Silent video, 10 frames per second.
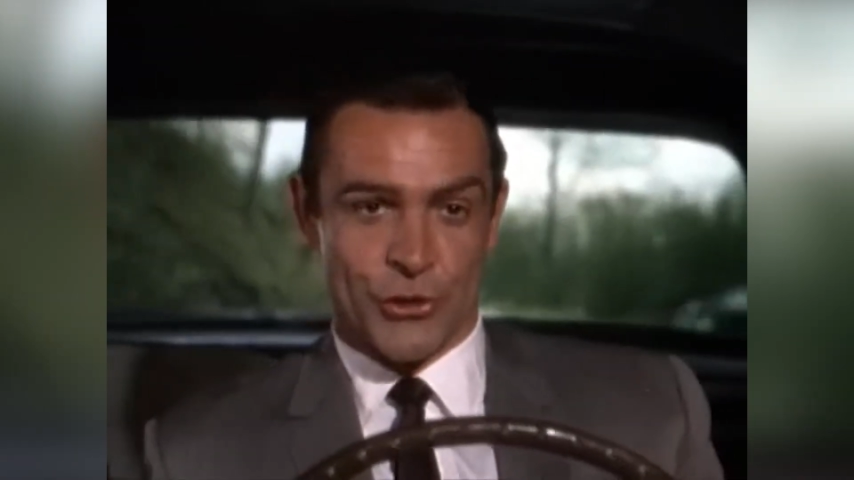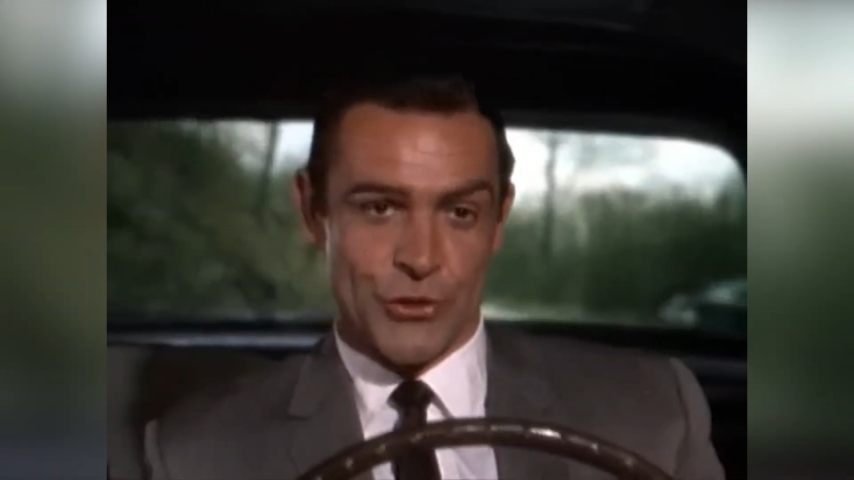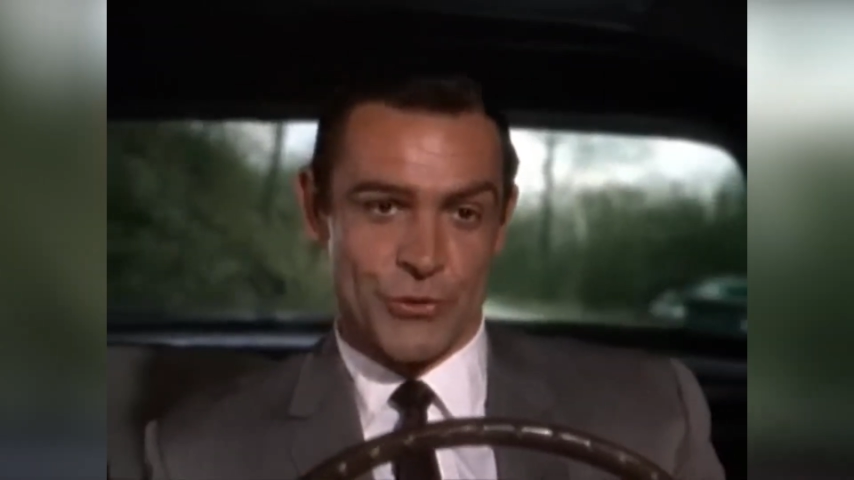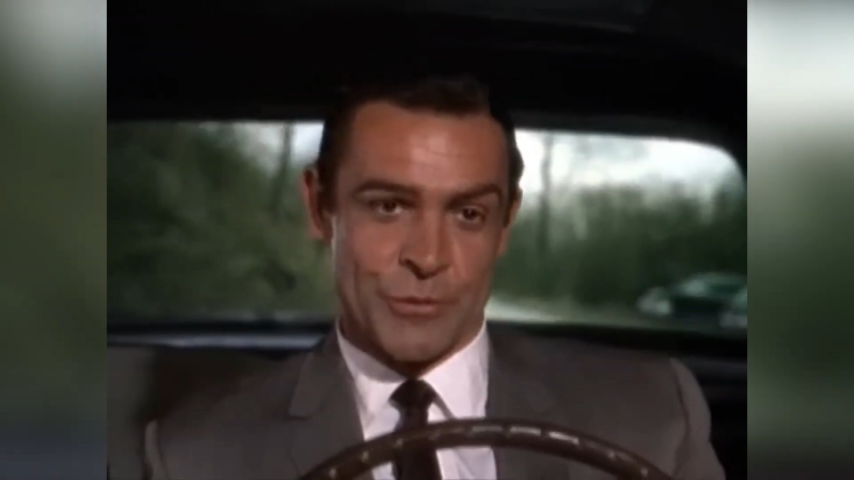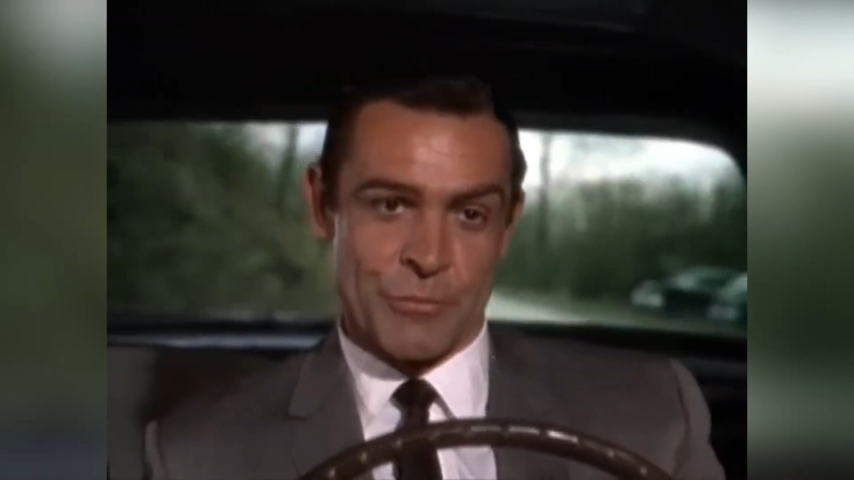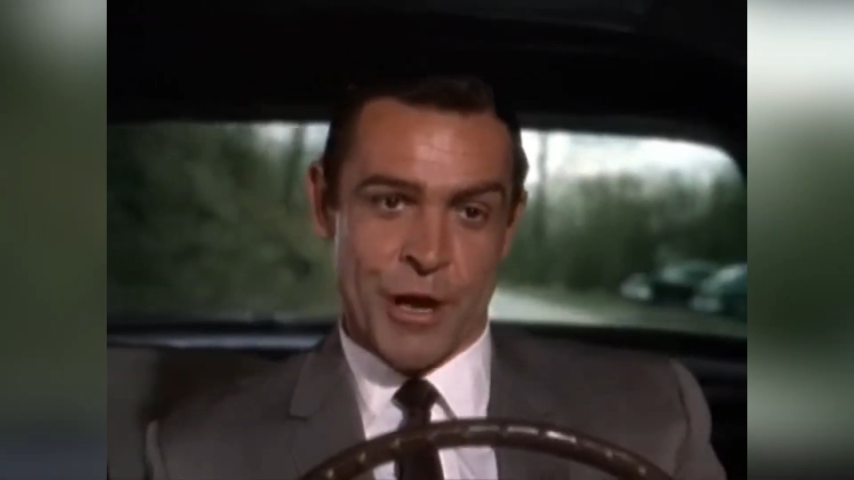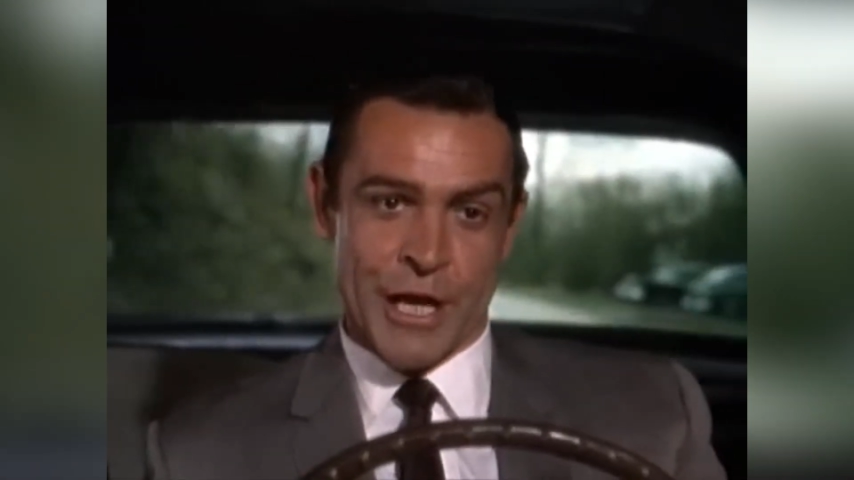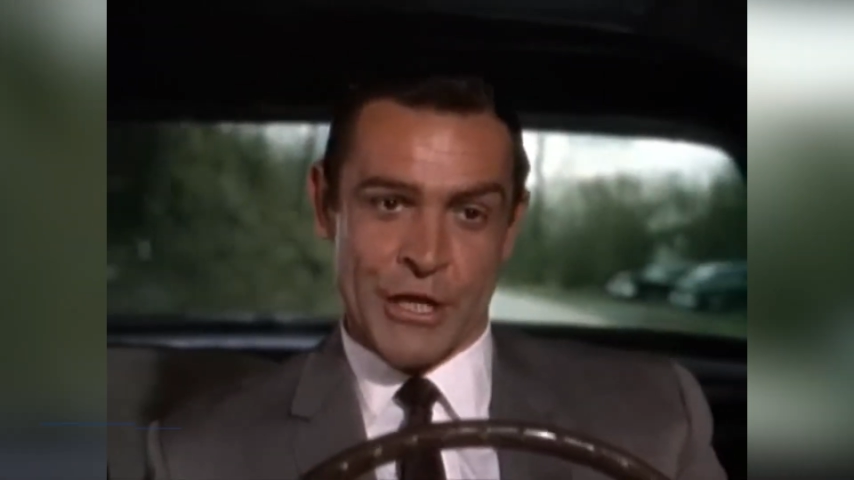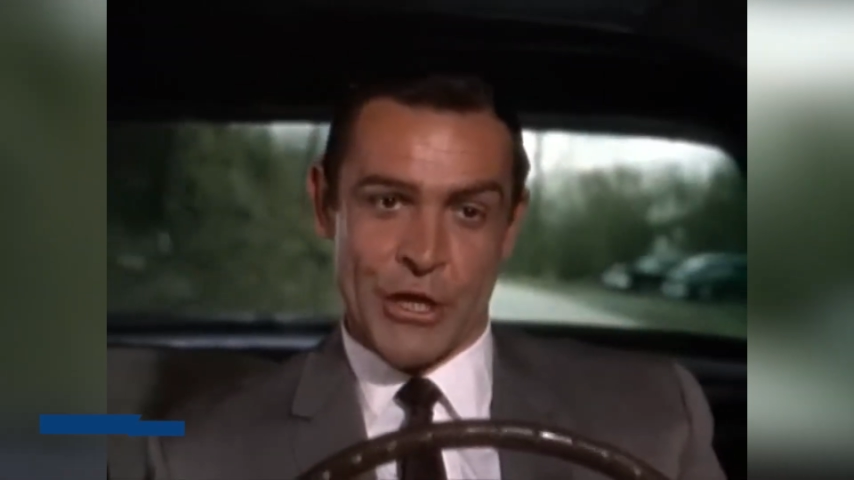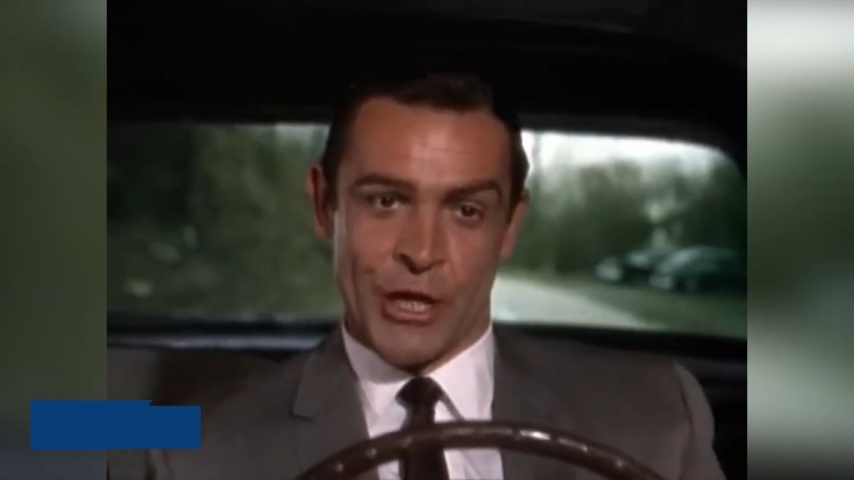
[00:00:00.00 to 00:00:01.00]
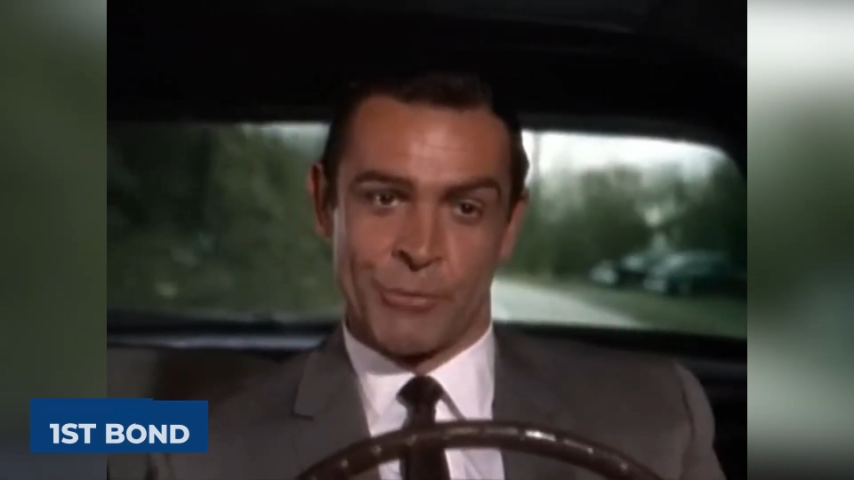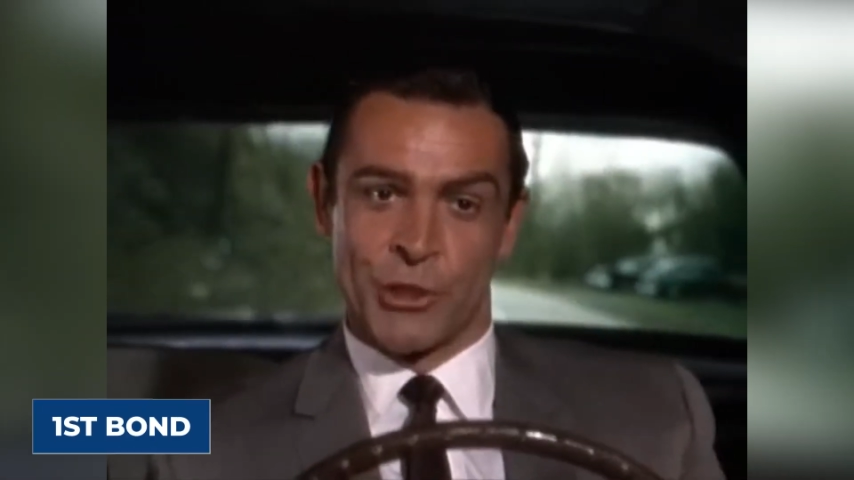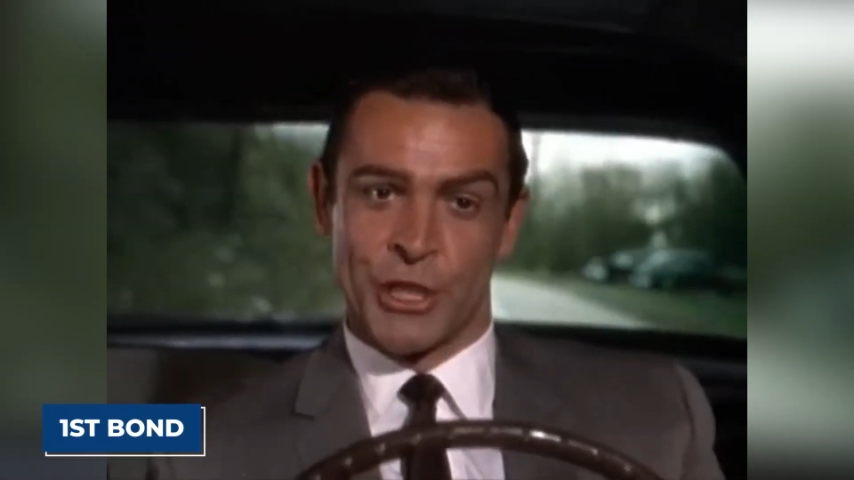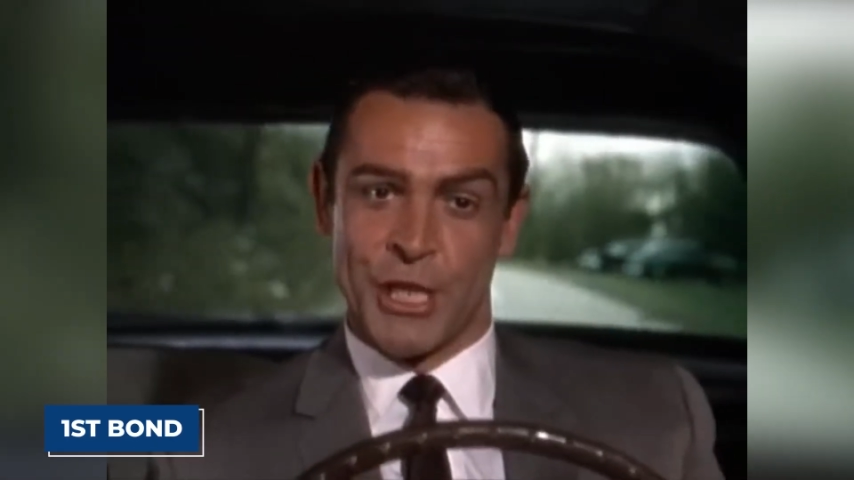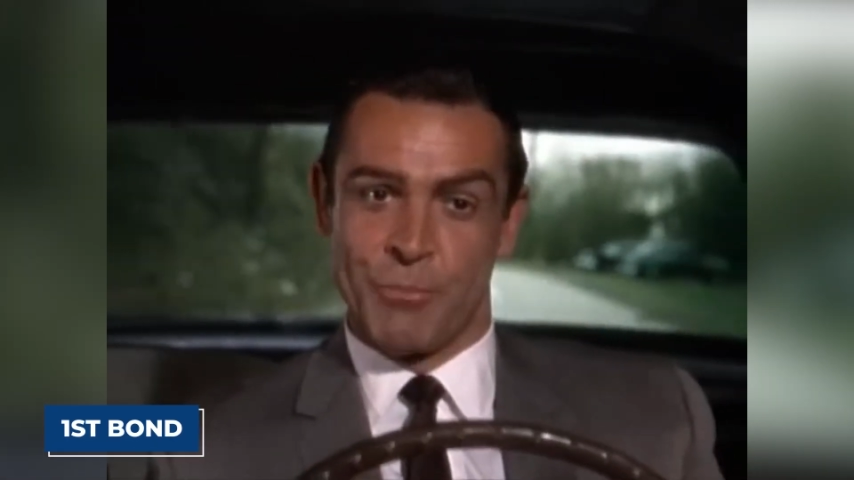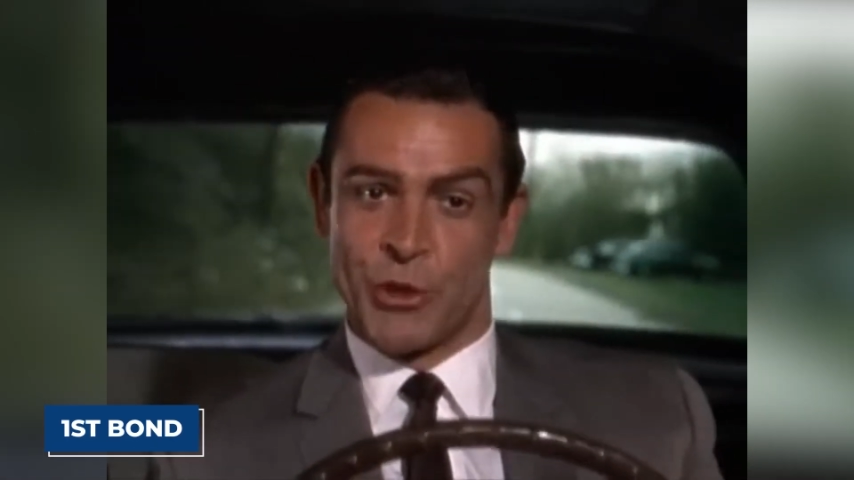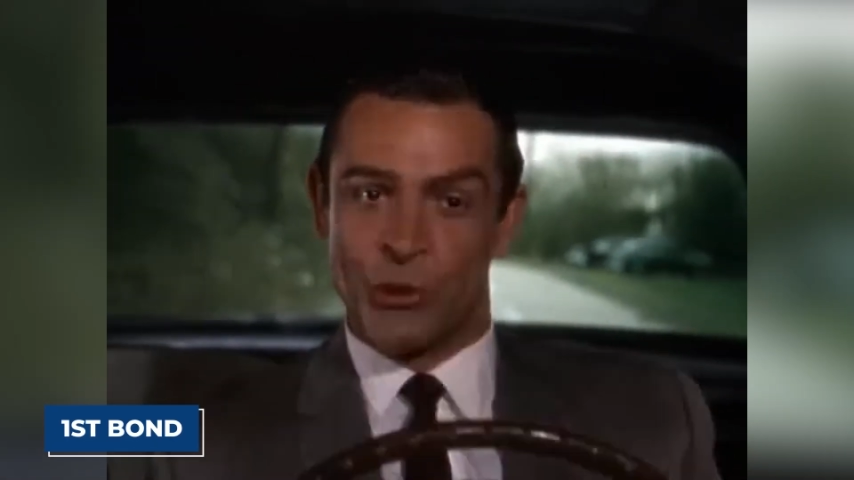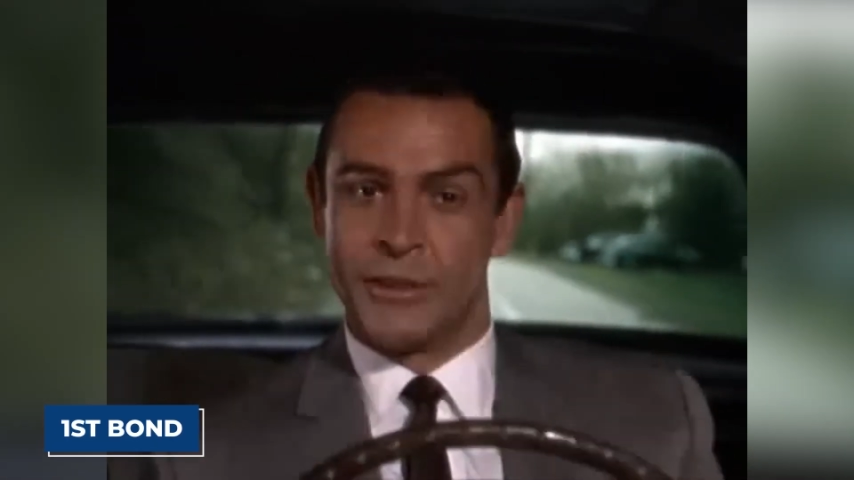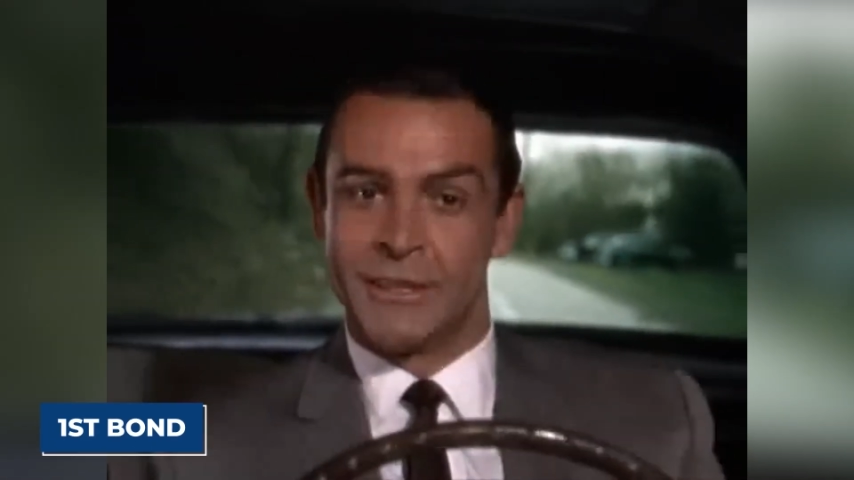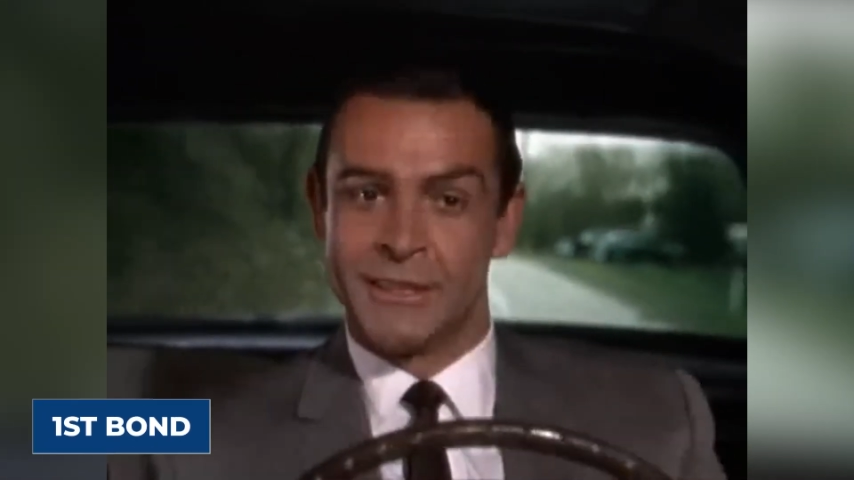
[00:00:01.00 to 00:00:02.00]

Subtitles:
Connery was the first Bond,